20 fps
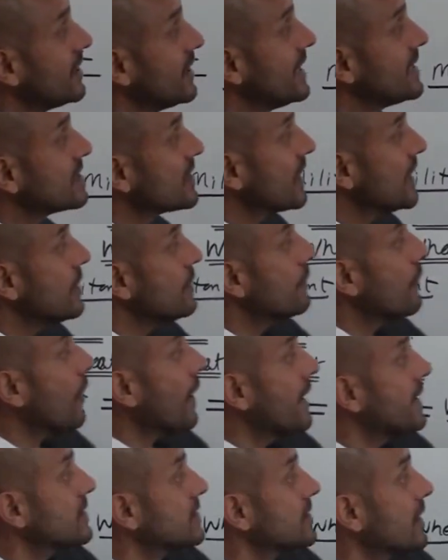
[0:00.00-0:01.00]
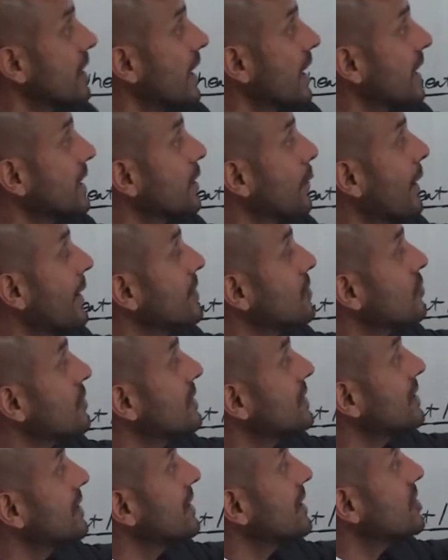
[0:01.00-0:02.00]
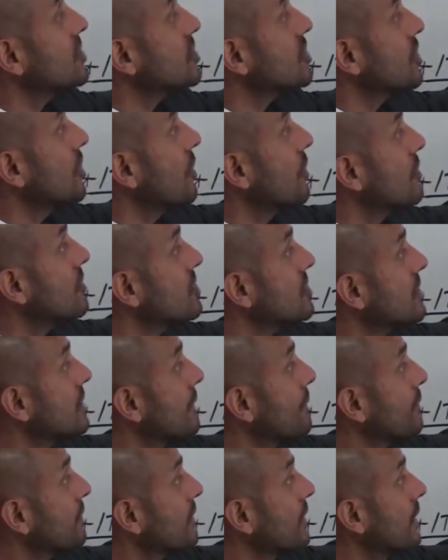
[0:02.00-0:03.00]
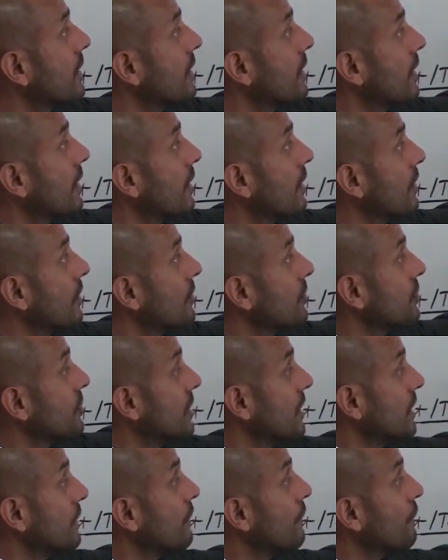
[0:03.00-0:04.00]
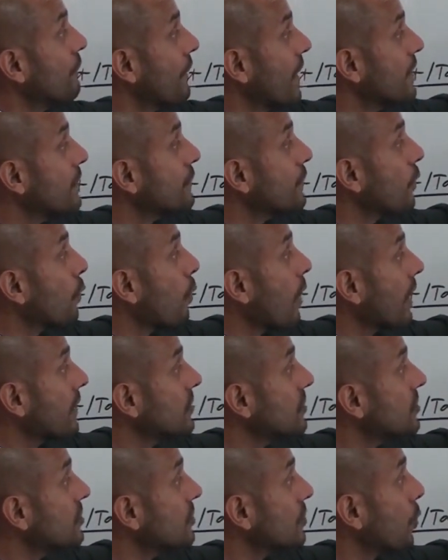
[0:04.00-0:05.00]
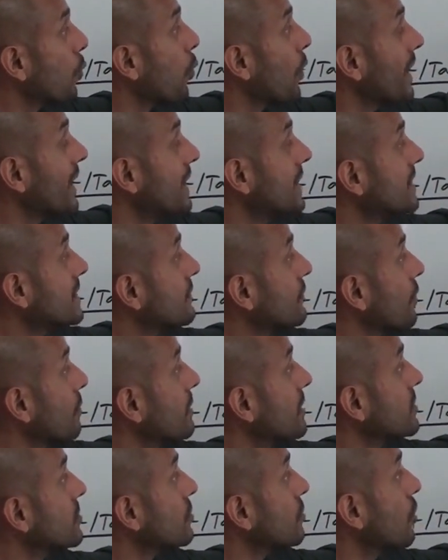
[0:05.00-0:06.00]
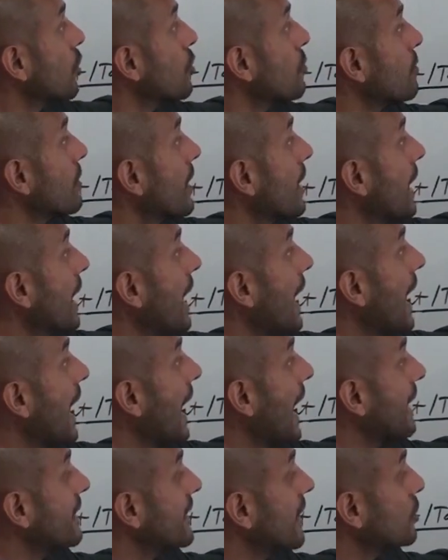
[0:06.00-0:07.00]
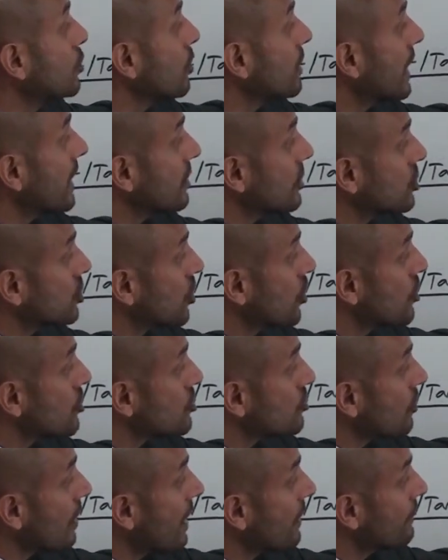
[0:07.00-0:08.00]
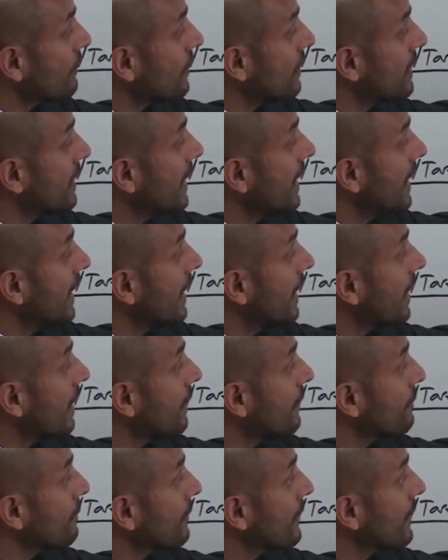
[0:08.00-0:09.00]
these Levites are going to enter into this church, the faithful ones, the wheat from this group, and then you'll get the church triumphant here,